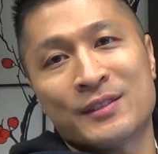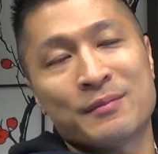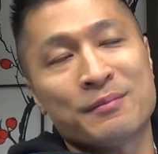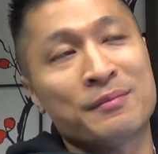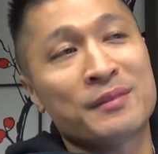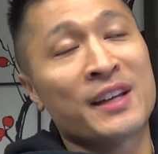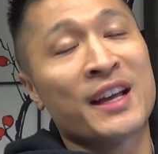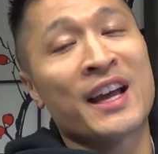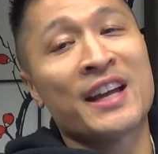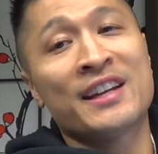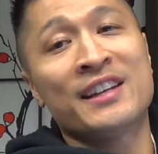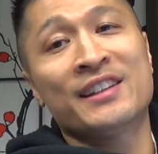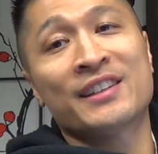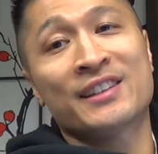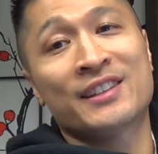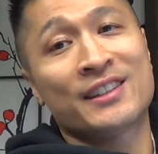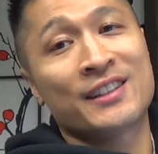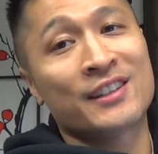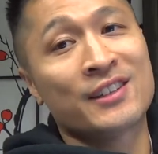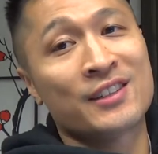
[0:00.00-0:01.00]
nanny the
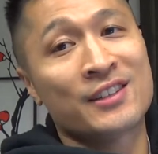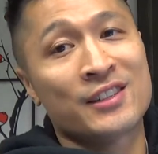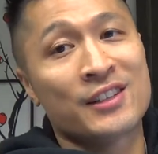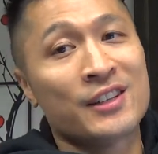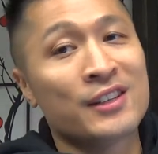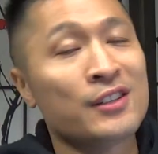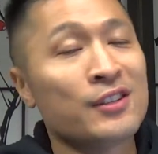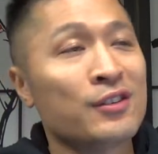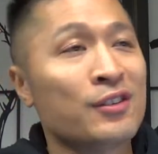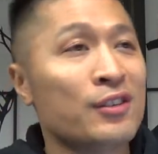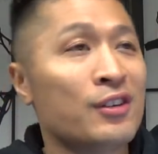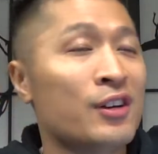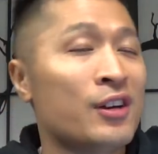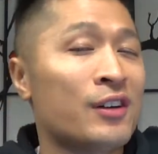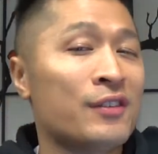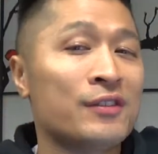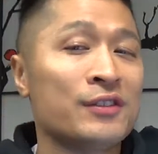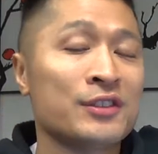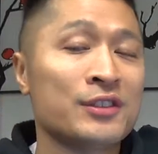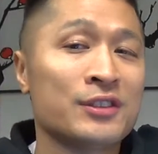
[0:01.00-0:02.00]
kids, hey, you know the
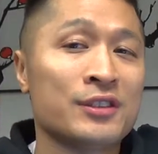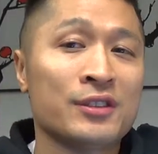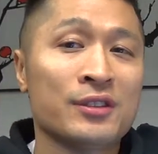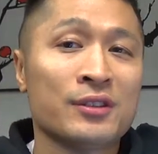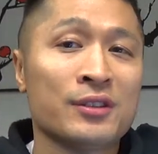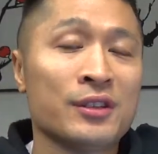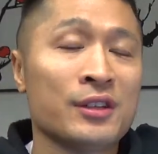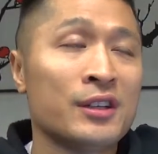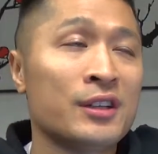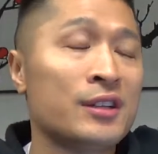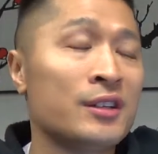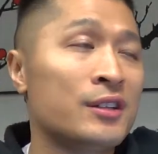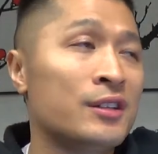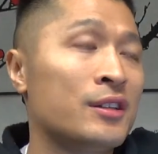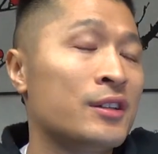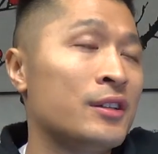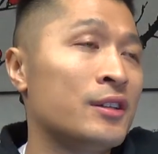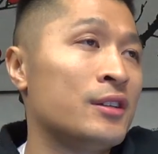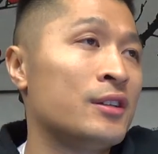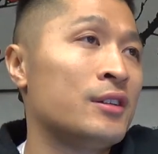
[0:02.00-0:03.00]
offer's still there.
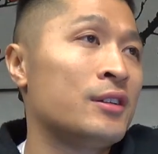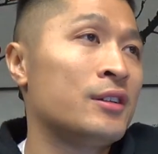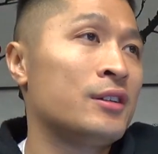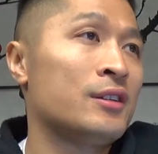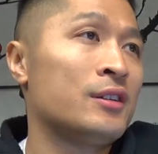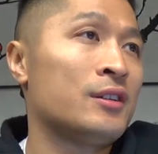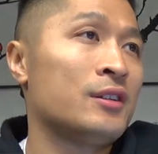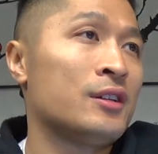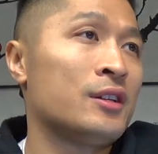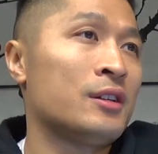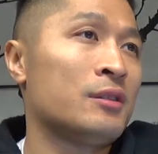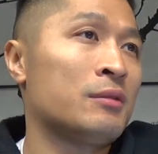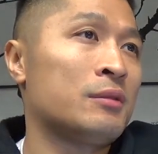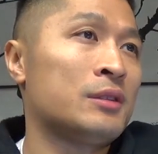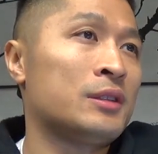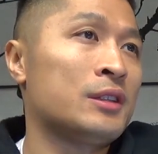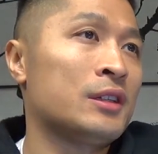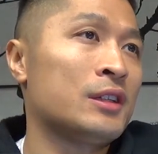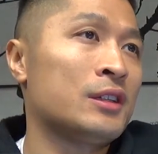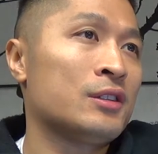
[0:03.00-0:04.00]
Um, I
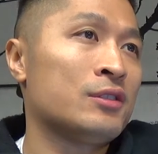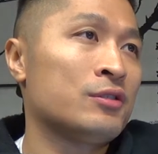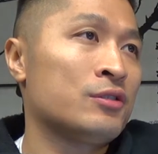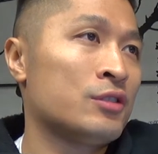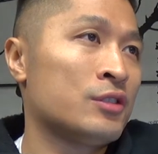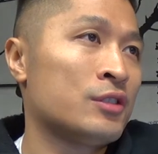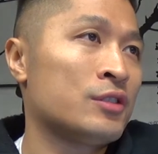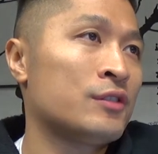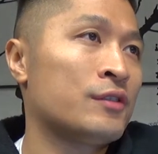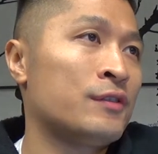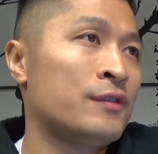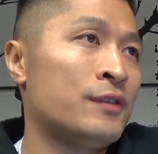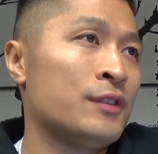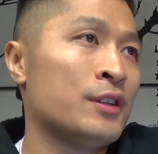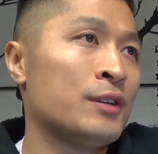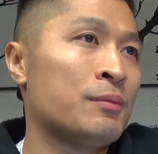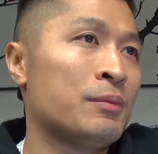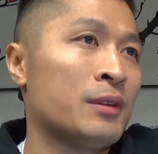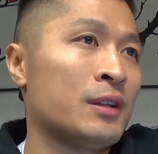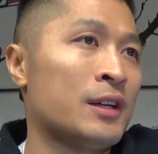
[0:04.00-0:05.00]
think it was just
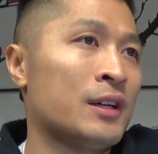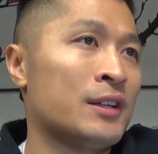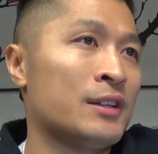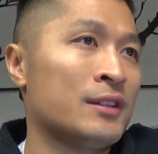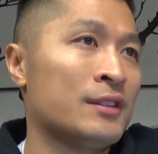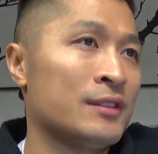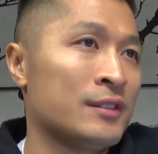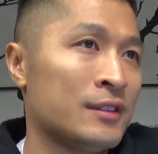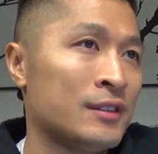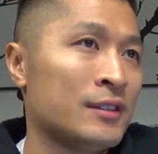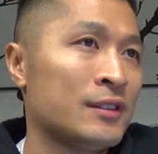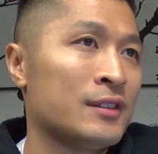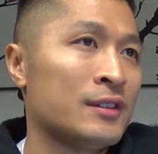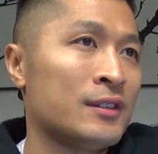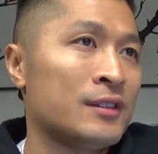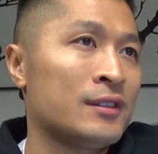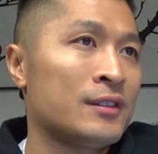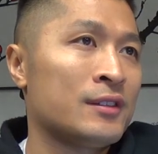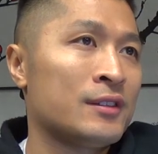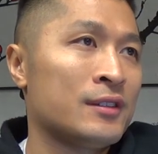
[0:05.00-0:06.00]
free up a lot of
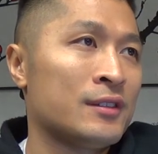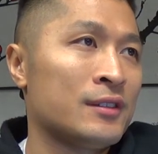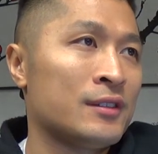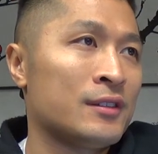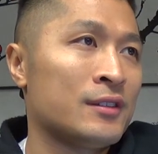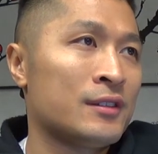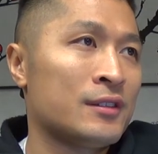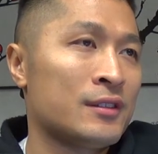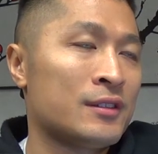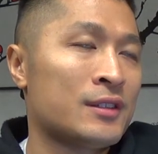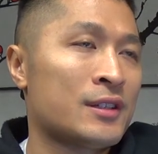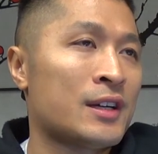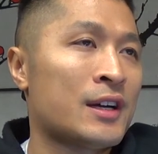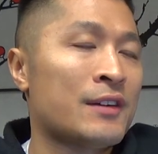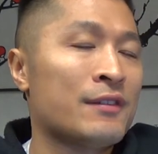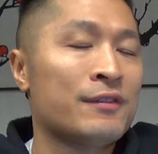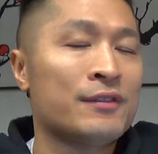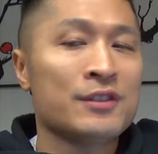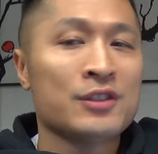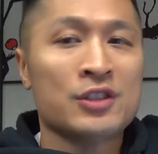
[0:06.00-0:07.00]

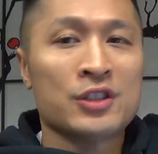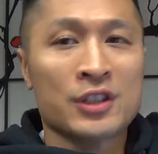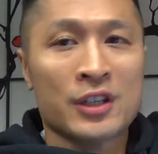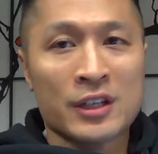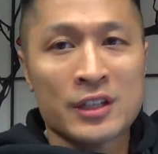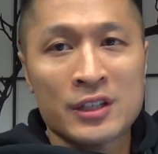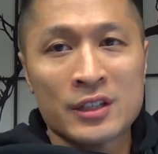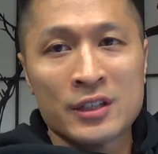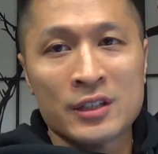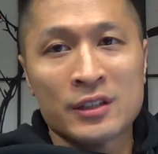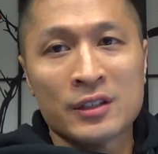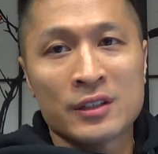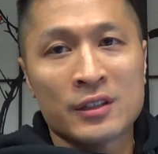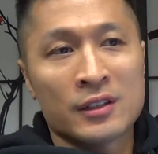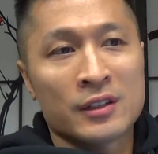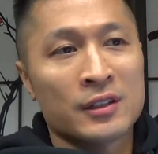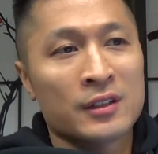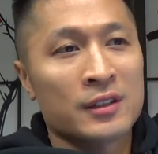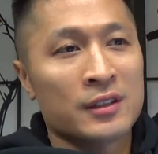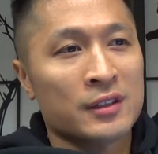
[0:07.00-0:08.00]
time for Jenny
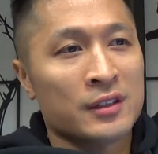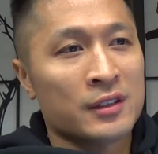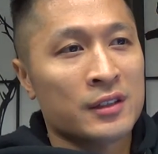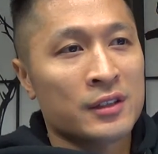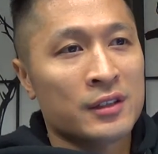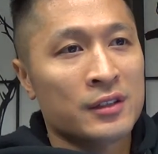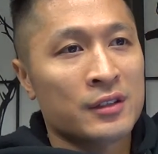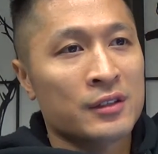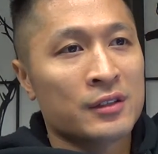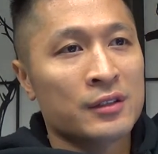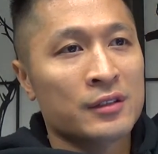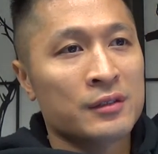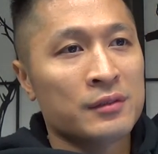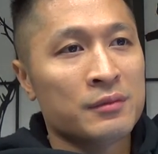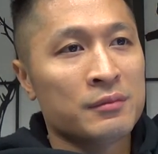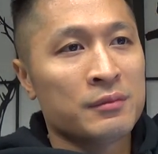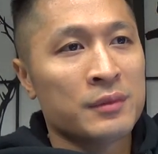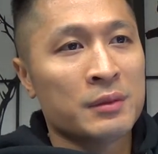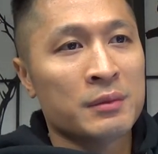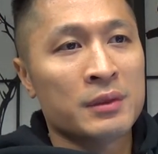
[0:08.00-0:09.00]
and get her
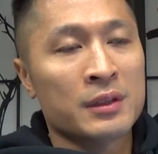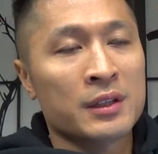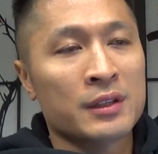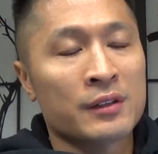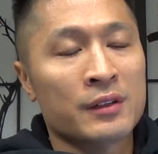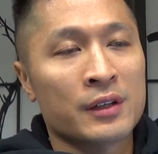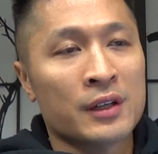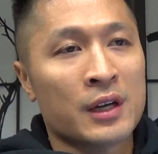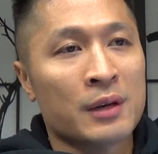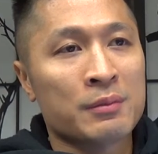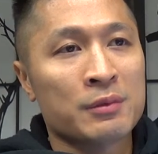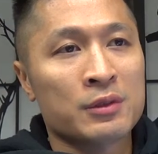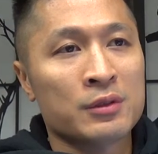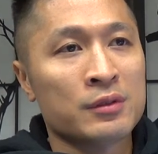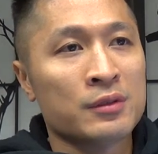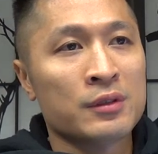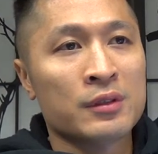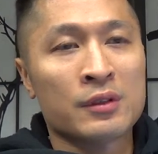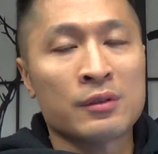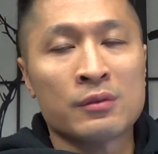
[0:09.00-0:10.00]
maybe get her the
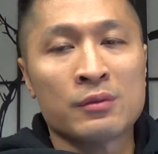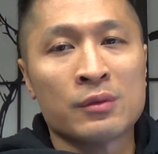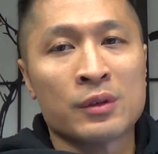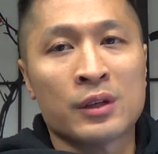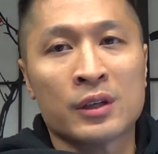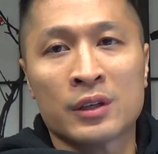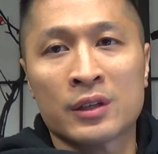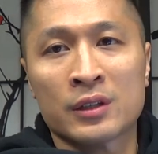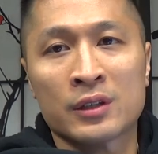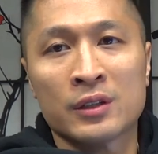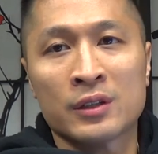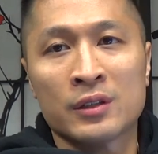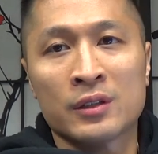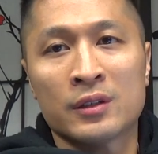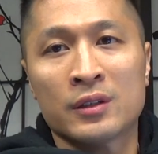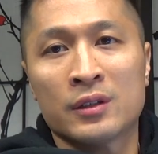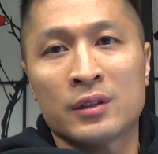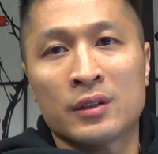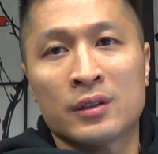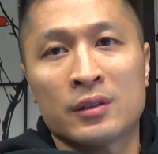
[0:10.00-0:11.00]
opportunity to work,
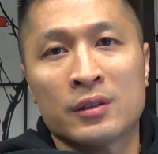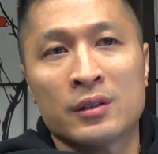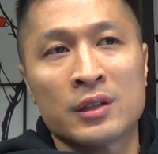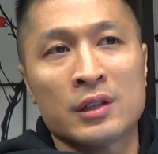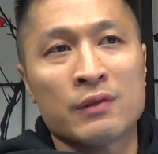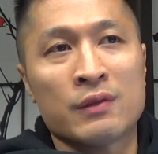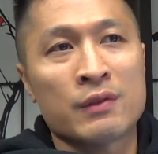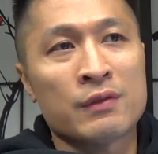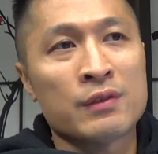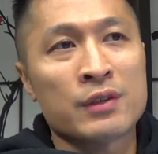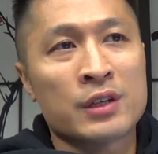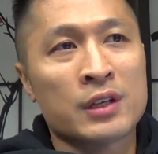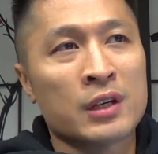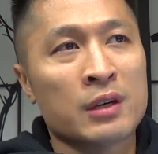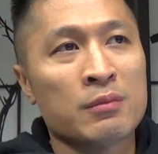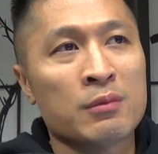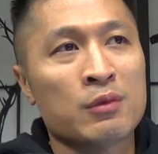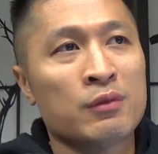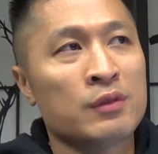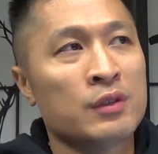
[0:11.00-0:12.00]
or even if you
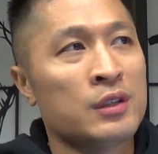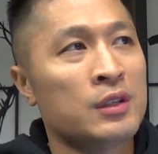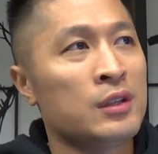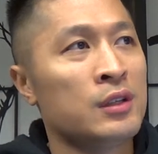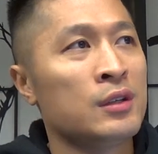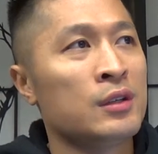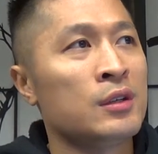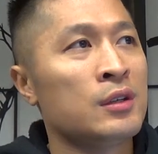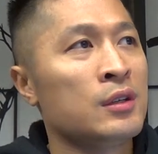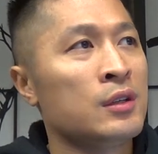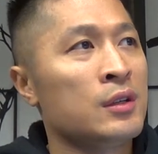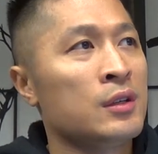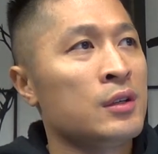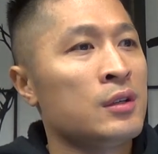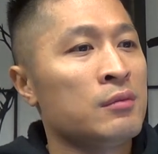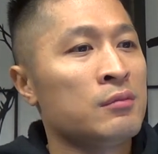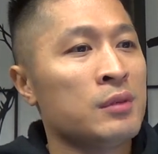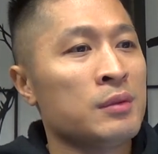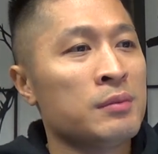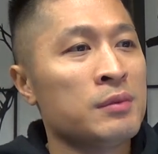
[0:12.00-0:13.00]
came over here,
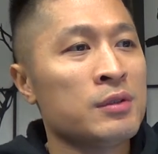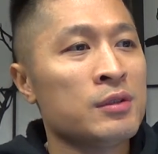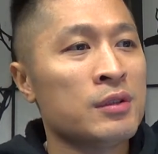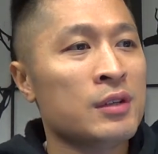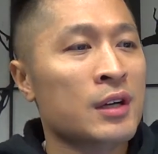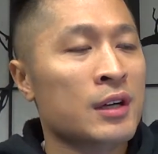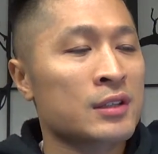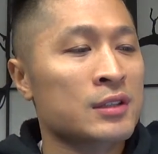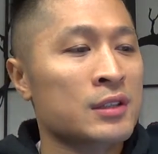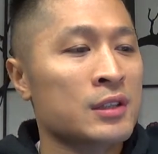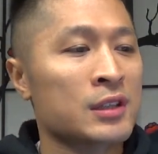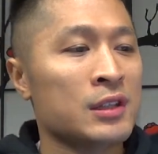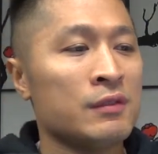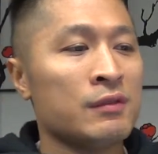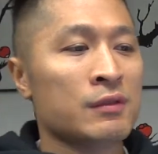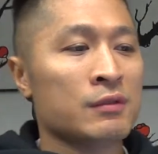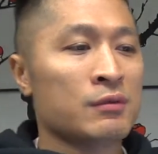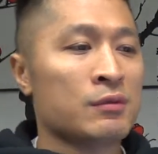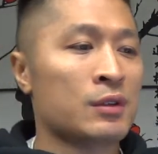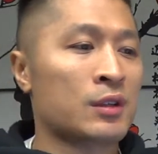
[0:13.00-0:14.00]
maybe you guys could
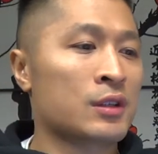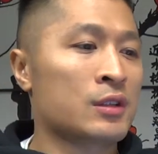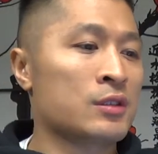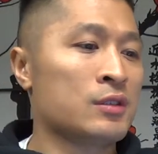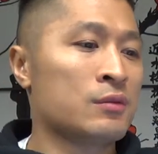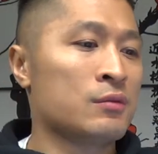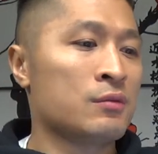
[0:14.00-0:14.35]
even work as